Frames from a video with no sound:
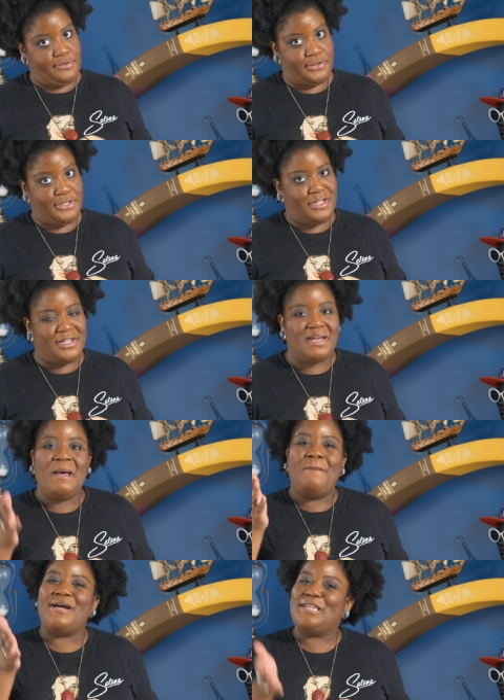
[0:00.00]
ever could,
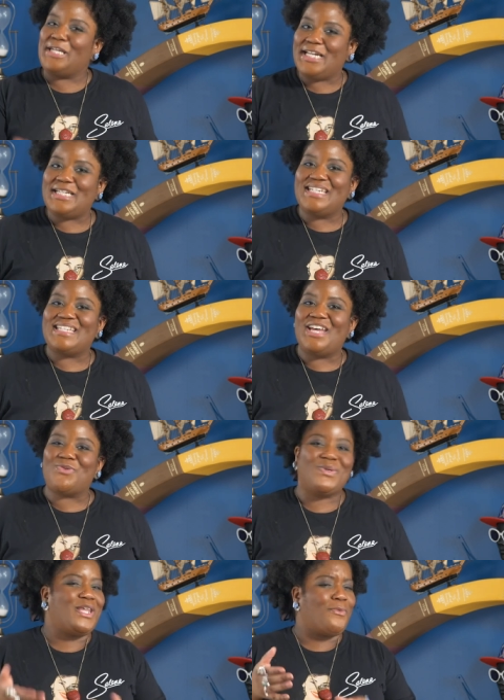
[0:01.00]
by the 19th
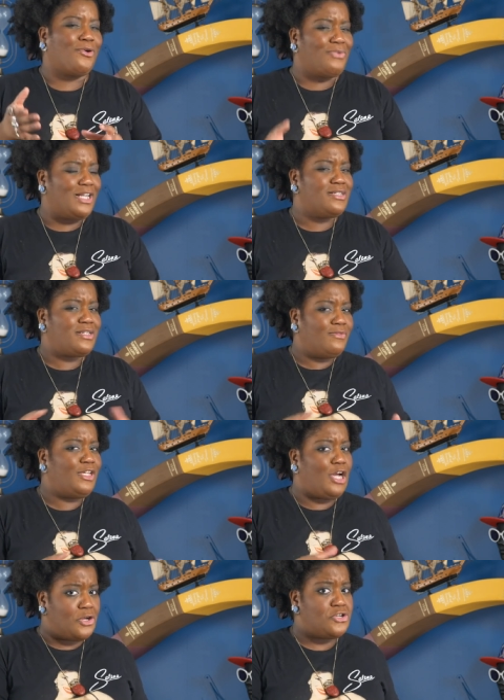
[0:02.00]
century they were
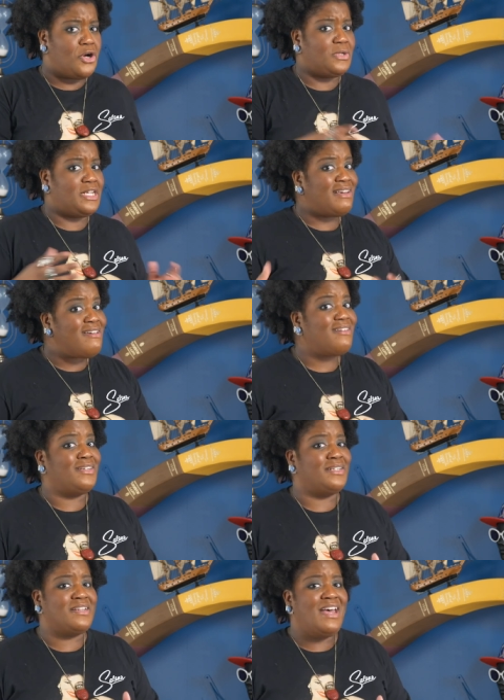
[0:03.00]
relatively unknown in
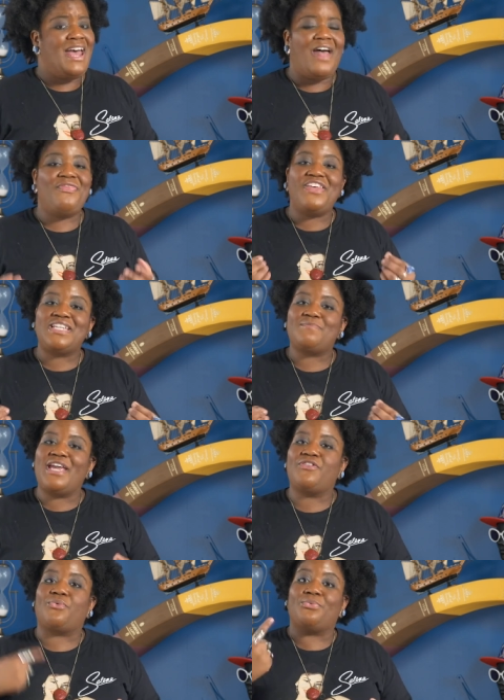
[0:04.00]
England, and this
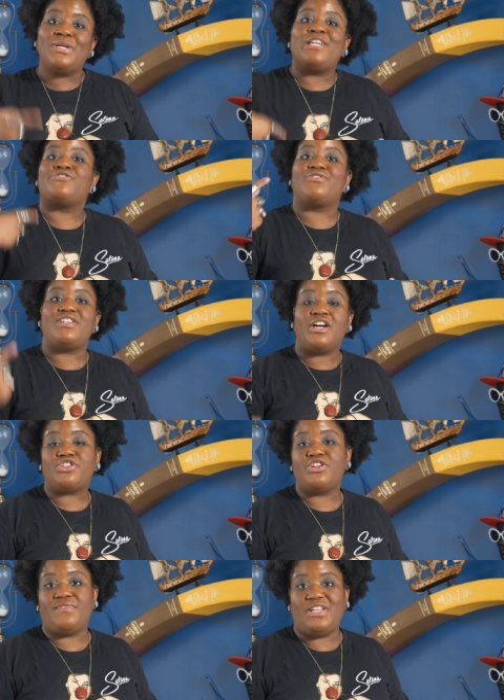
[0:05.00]
made the
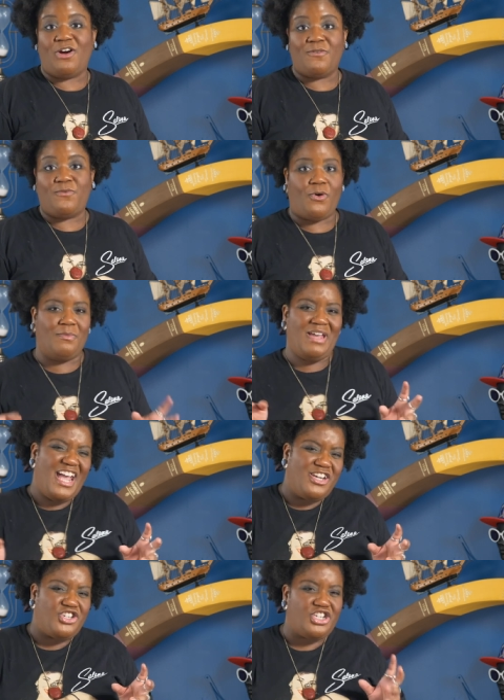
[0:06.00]
reintroduction of the art form
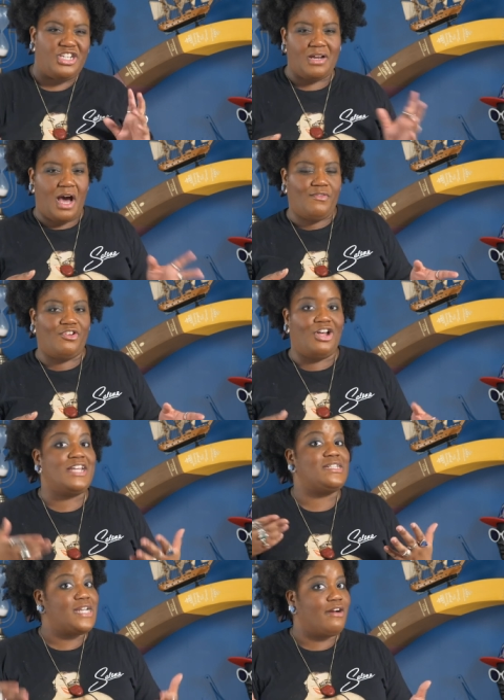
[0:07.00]
edgy, novel,
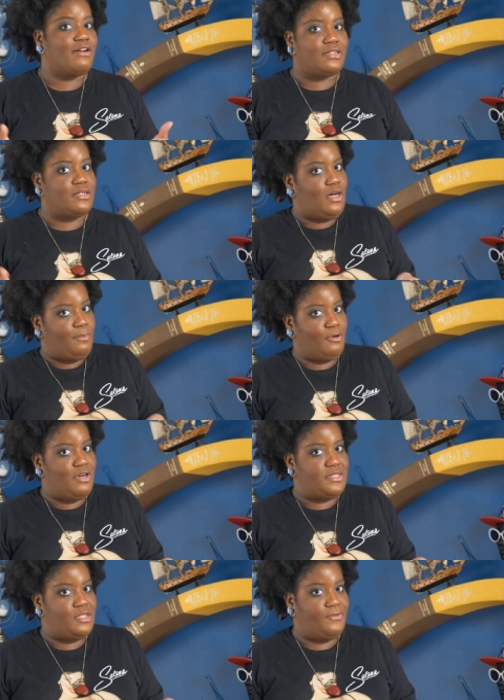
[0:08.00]
and daring to upper
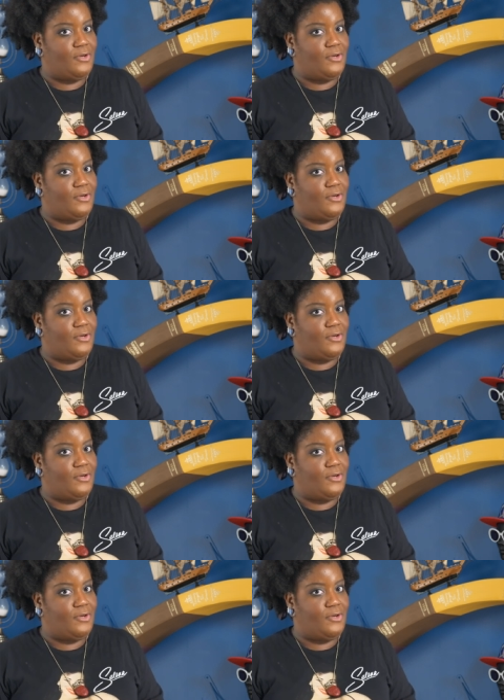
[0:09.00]
crusty